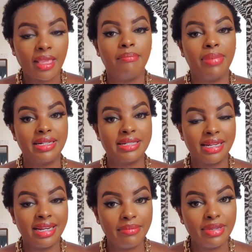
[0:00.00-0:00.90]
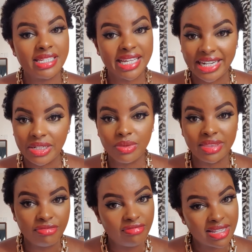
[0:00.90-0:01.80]
But let me tell you,
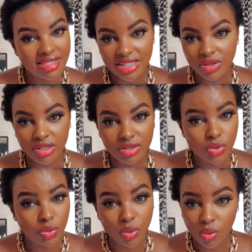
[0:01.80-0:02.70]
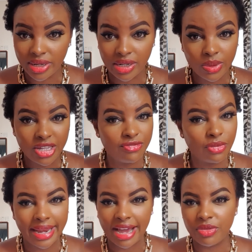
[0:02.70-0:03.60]
the first thing you need to know when looking for
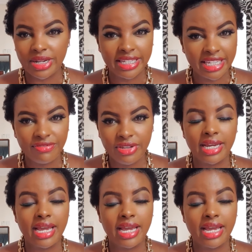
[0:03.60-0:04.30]
love, when giving,